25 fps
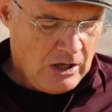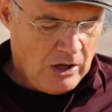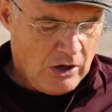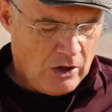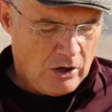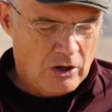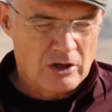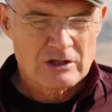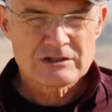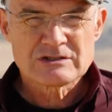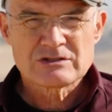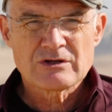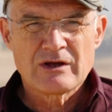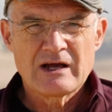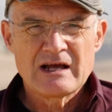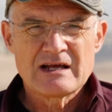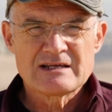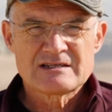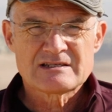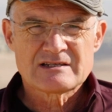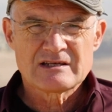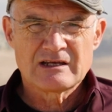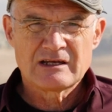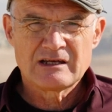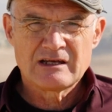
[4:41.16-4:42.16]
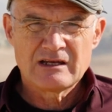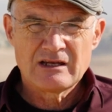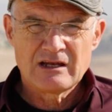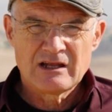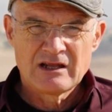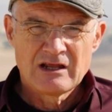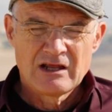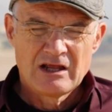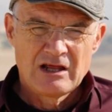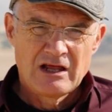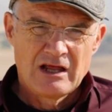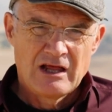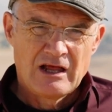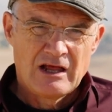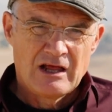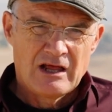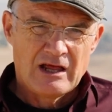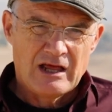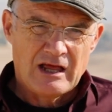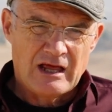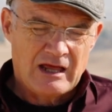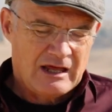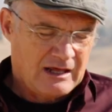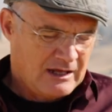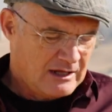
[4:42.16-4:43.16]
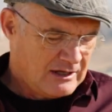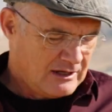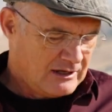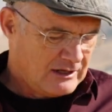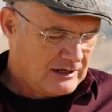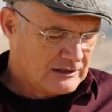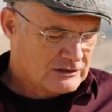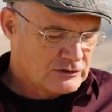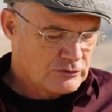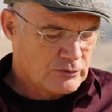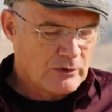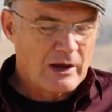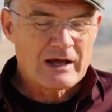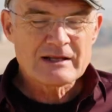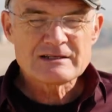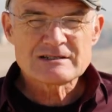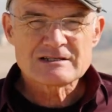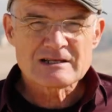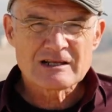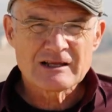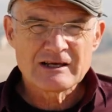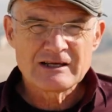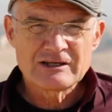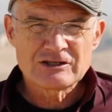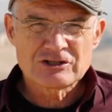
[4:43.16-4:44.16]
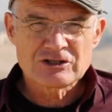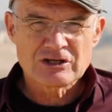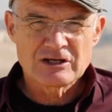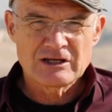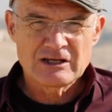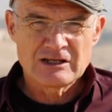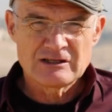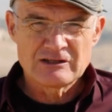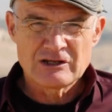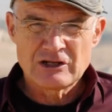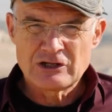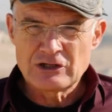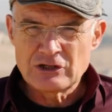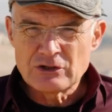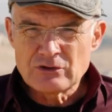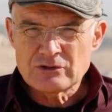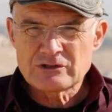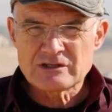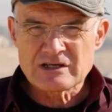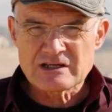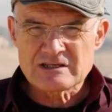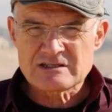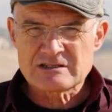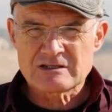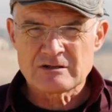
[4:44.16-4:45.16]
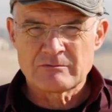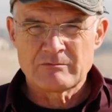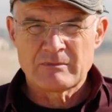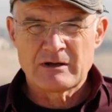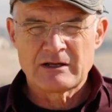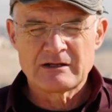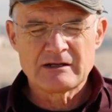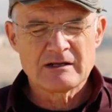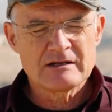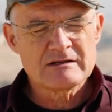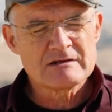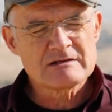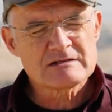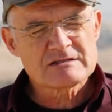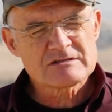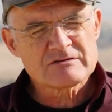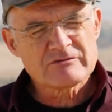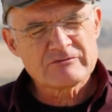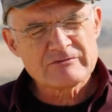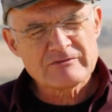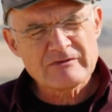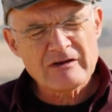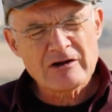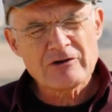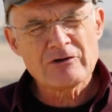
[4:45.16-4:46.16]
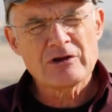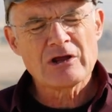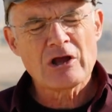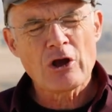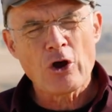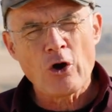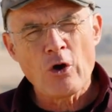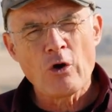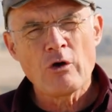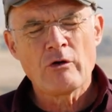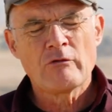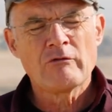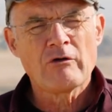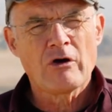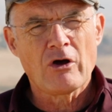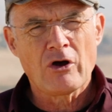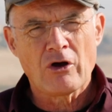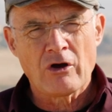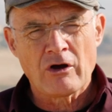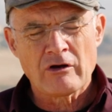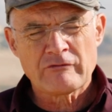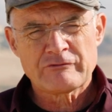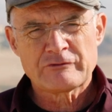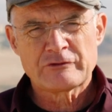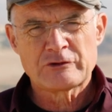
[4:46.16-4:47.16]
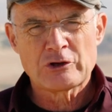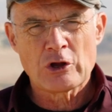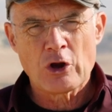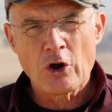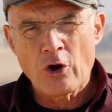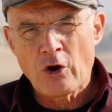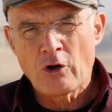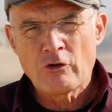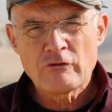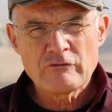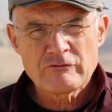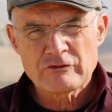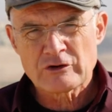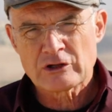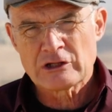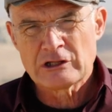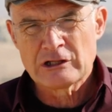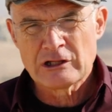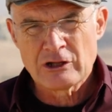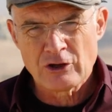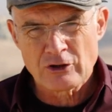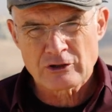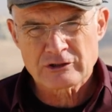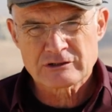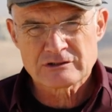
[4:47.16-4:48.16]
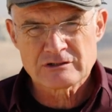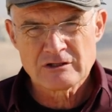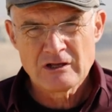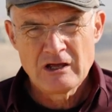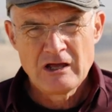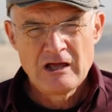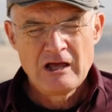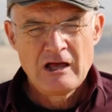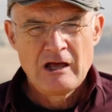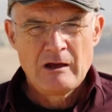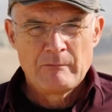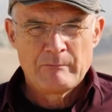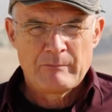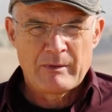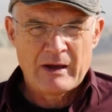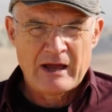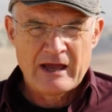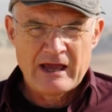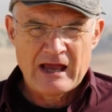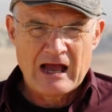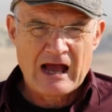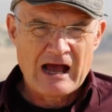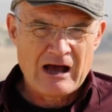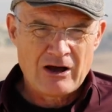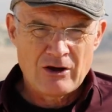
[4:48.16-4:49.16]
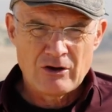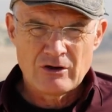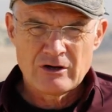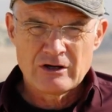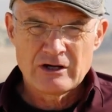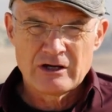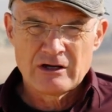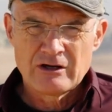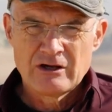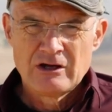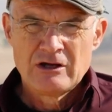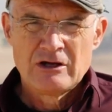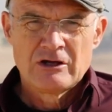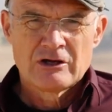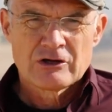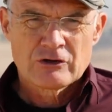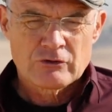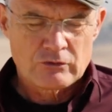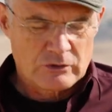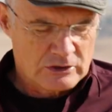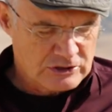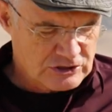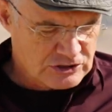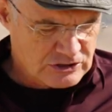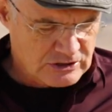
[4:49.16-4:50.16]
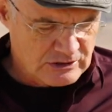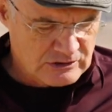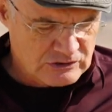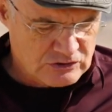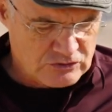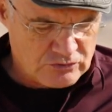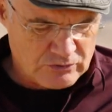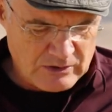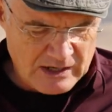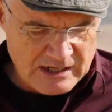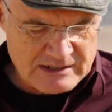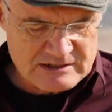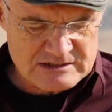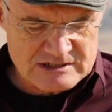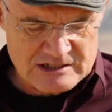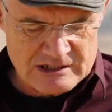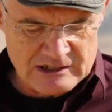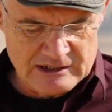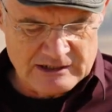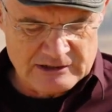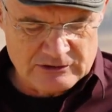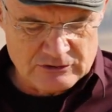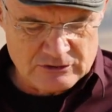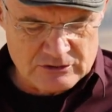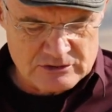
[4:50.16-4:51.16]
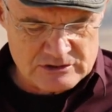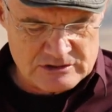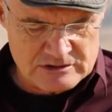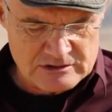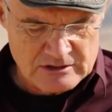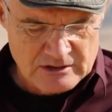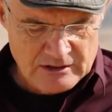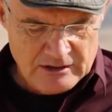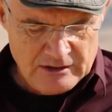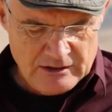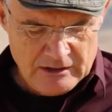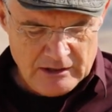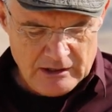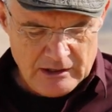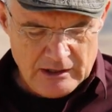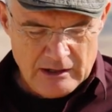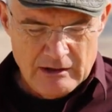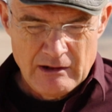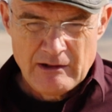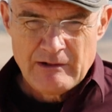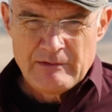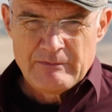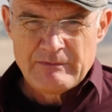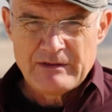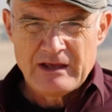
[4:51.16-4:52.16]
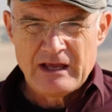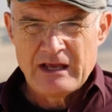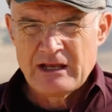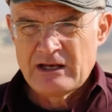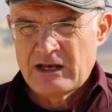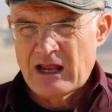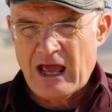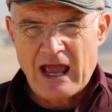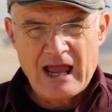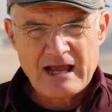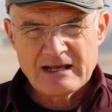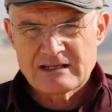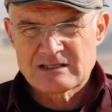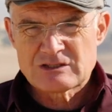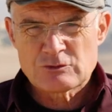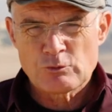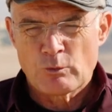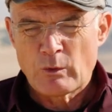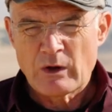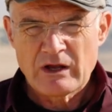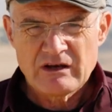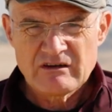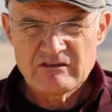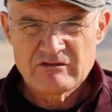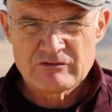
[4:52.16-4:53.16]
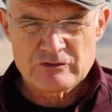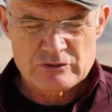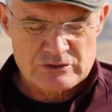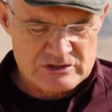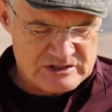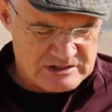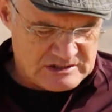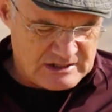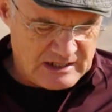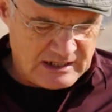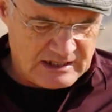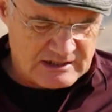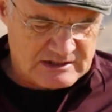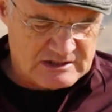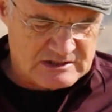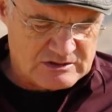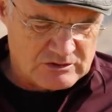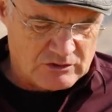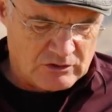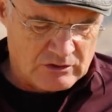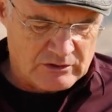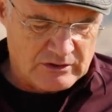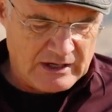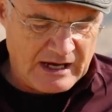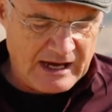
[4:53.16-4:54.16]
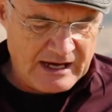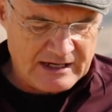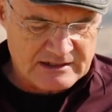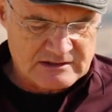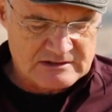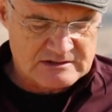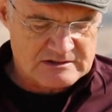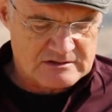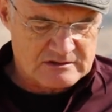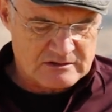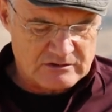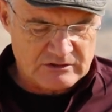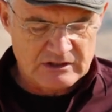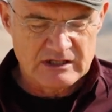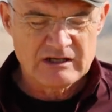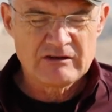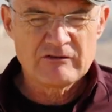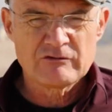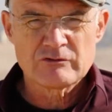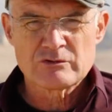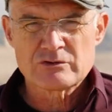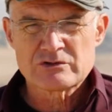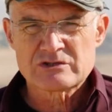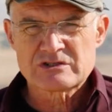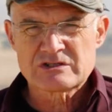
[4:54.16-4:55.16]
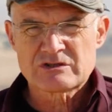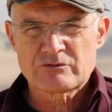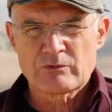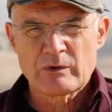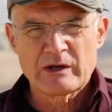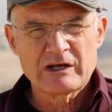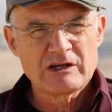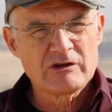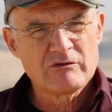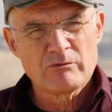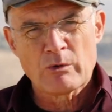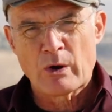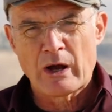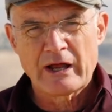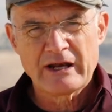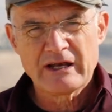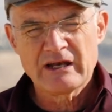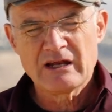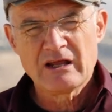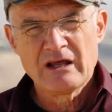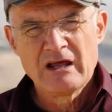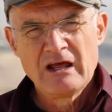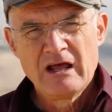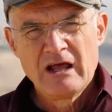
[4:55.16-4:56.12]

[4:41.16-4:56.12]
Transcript: also has a translation in the New Testament, and it's very often overlooked by our Christian translators. In Acts 1 verse 6 or Acts 3 verse 21,